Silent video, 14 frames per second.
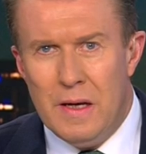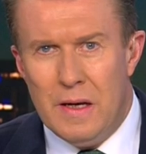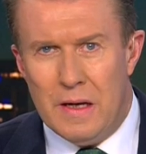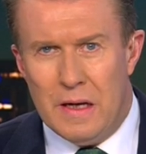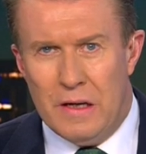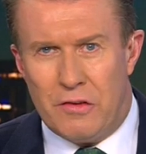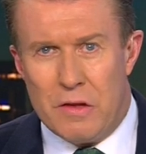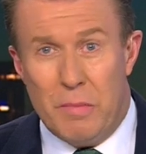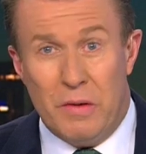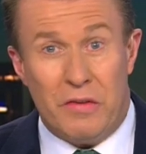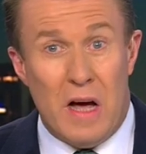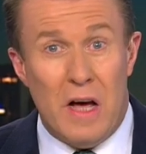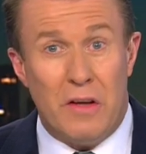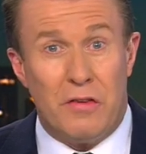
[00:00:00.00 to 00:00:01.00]
It's the
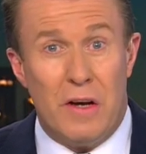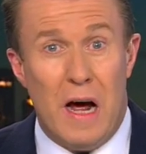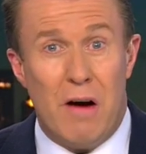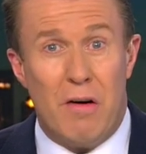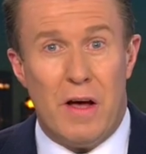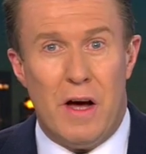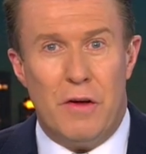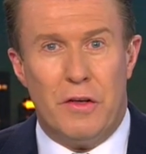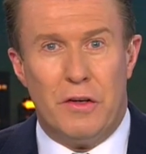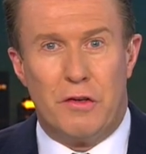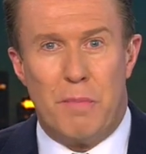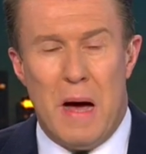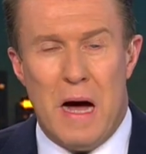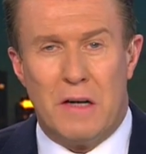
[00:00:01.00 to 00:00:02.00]
bizarre scenario
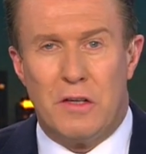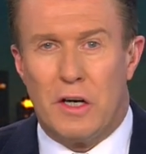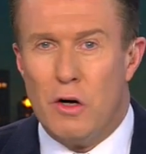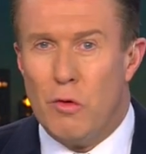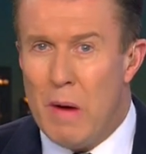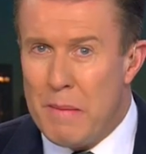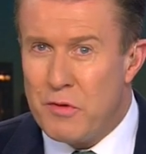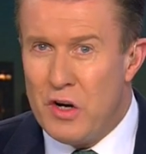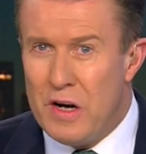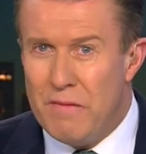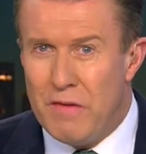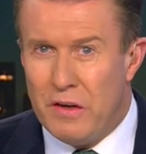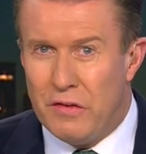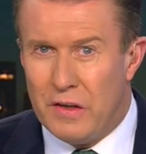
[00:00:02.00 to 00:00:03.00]
that sparked a
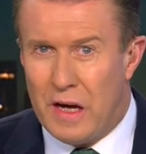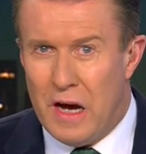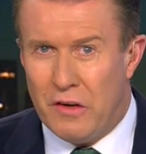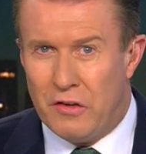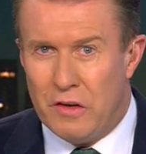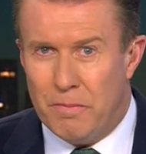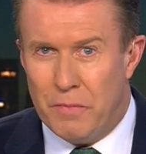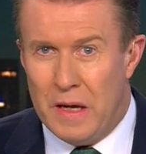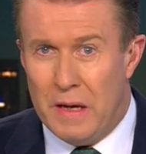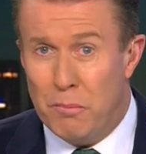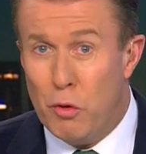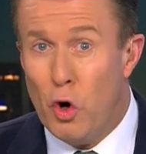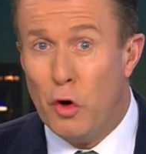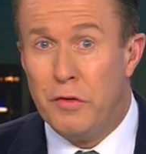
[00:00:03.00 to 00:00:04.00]
corruption investigation
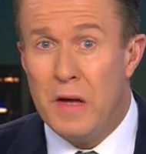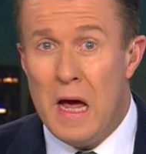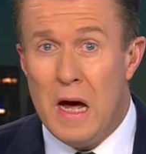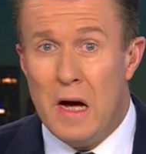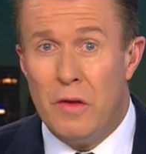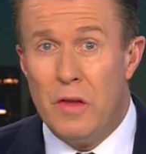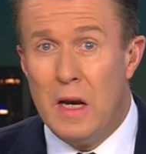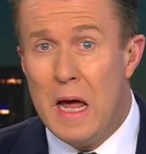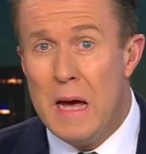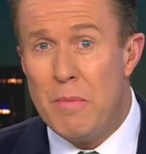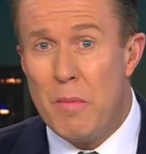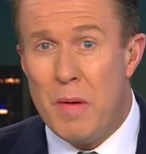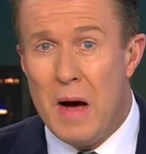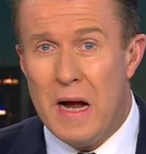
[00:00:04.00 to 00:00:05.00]
and brought down the
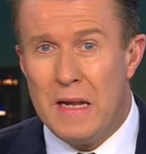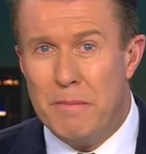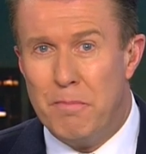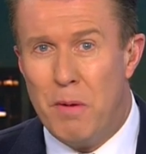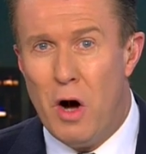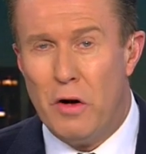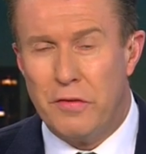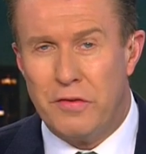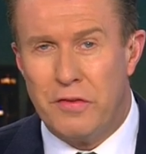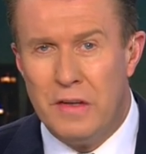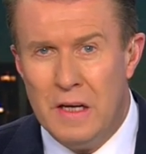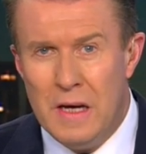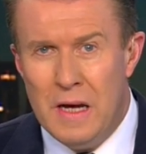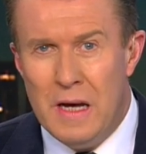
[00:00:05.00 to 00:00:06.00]
Labor Party
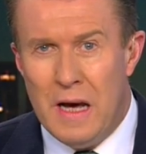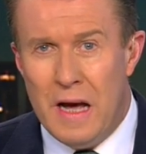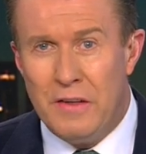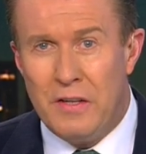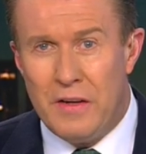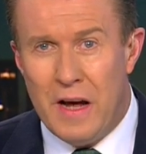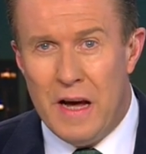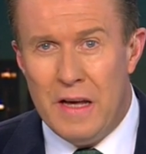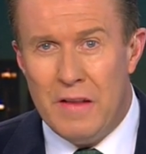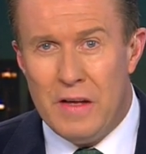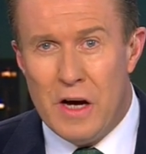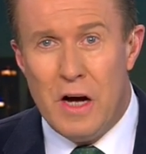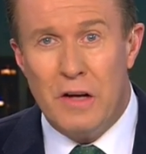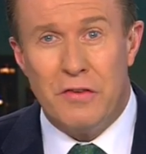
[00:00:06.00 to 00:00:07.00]
boss. And
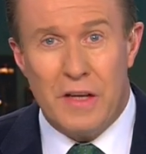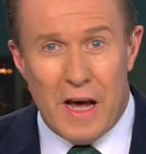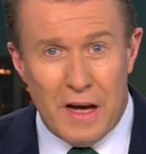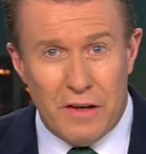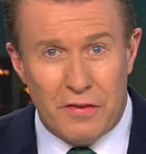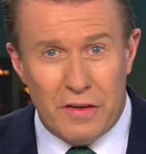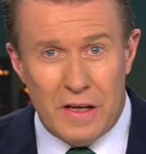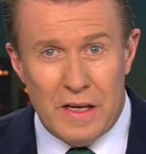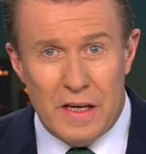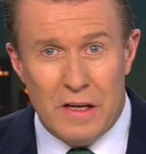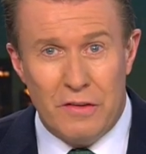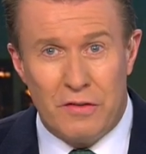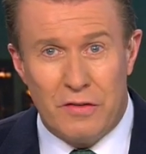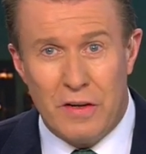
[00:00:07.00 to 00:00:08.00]
today, the
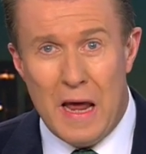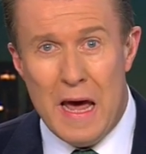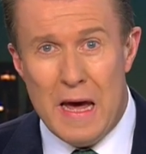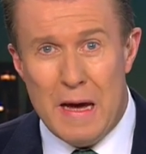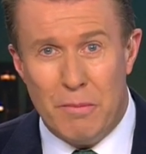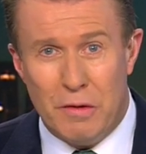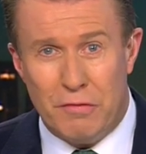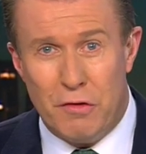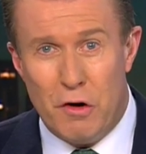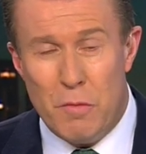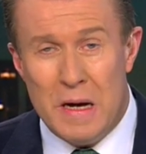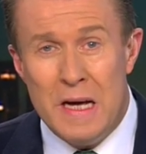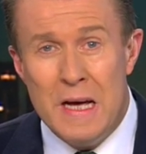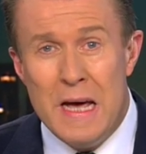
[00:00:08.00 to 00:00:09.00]
ICAC has slammed a
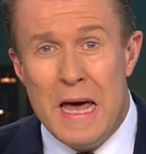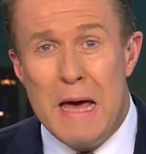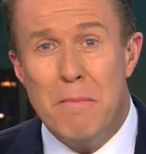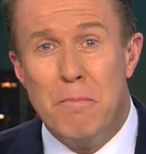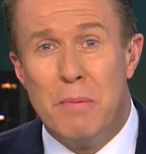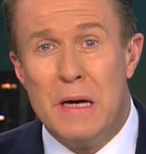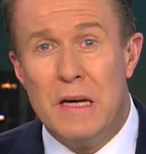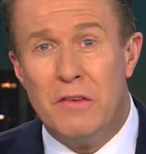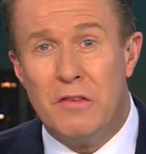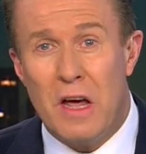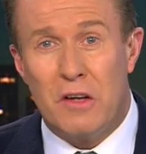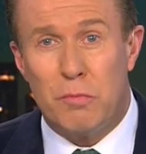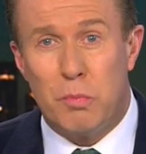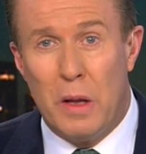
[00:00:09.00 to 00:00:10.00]
former
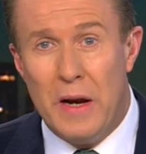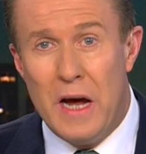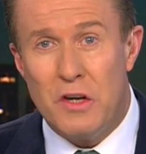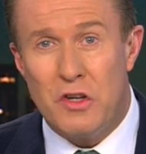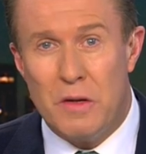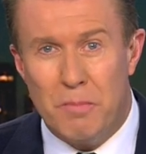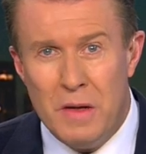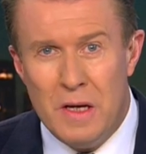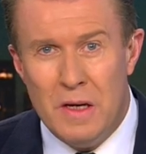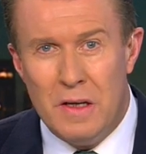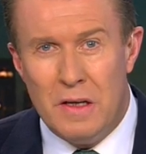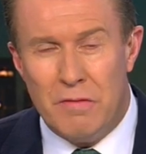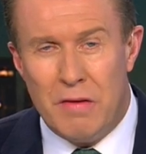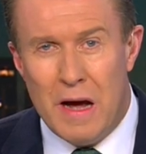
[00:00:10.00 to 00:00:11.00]
MP's explanation
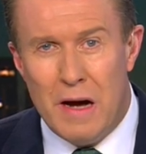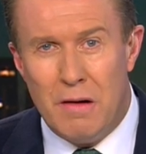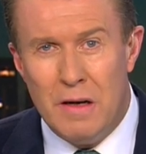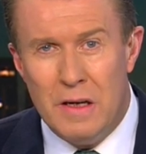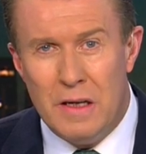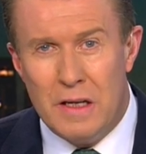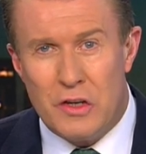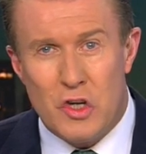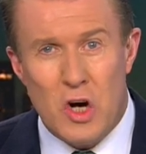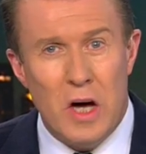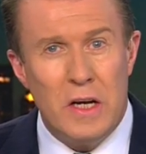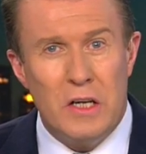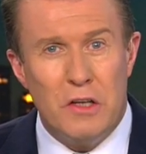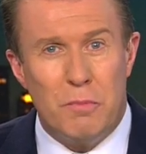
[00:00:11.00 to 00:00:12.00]
of how a
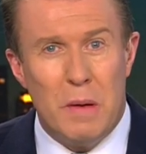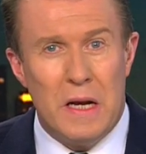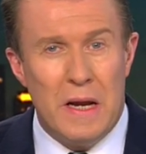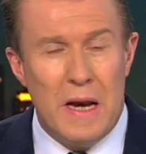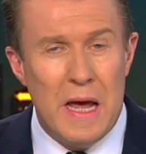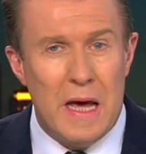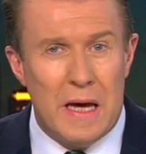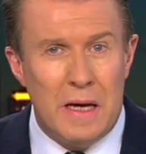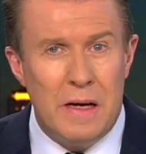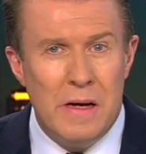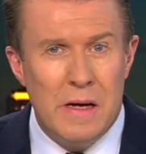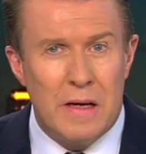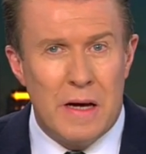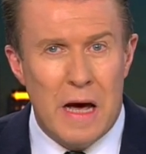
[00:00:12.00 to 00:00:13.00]
Chinese
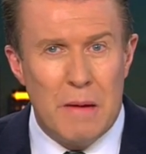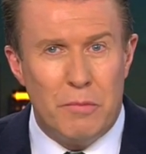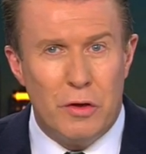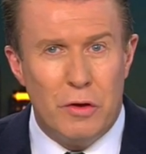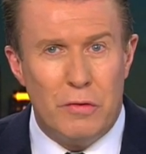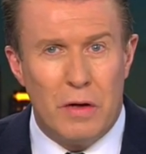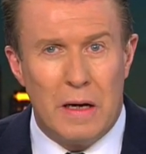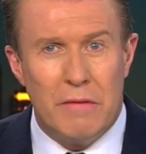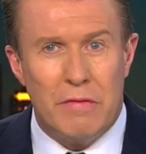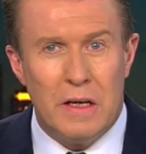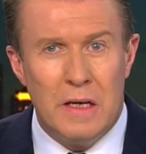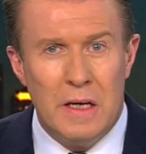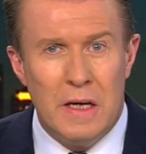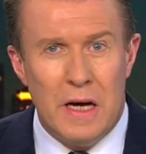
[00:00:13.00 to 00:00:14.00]
billionaire came to
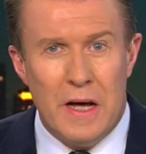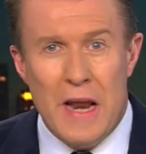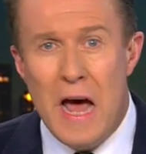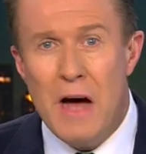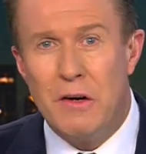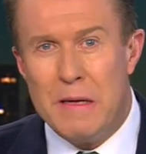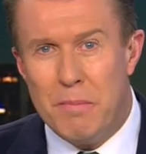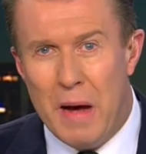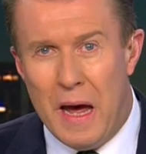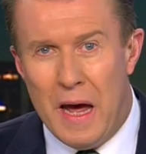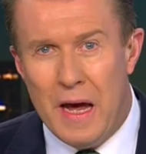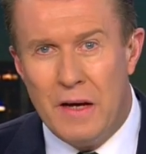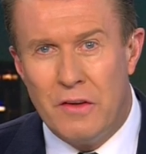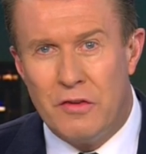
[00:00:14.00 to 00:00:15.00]
deliver an Aldi
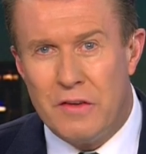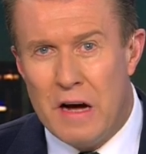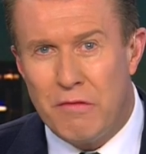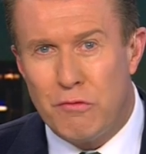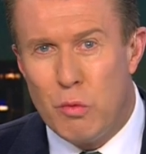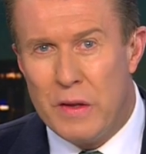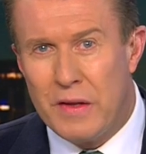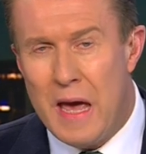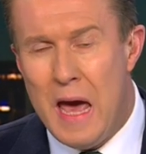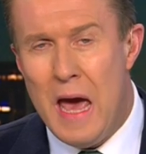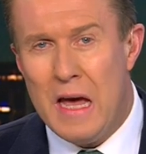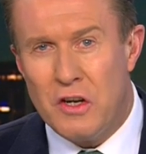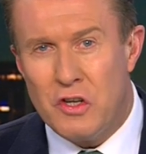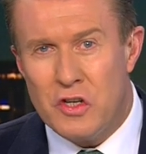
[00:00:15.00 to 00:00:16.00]
bag stuffed with
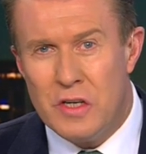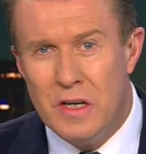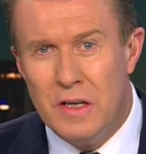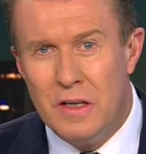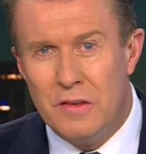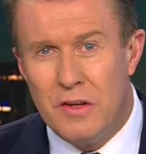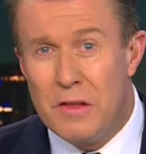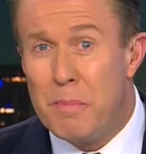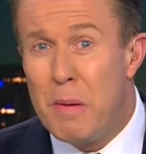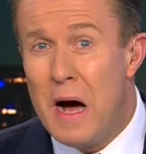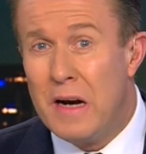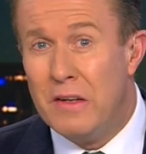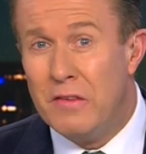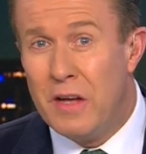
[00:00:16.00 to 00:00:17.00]
cash to the
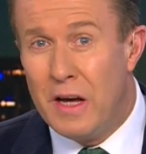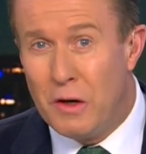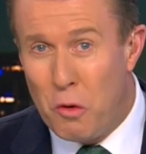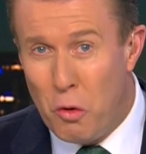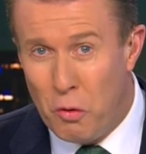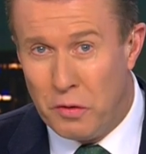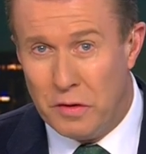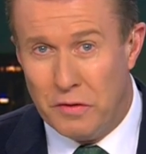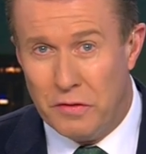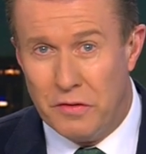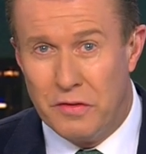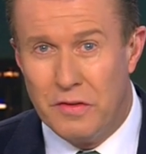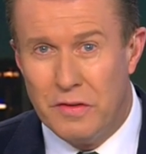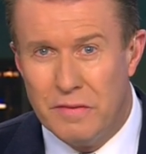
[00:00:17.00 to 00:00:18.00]
party's
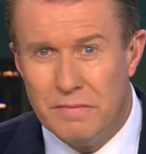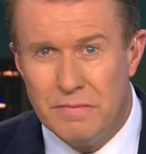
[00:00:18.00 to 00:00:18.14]
headquarters.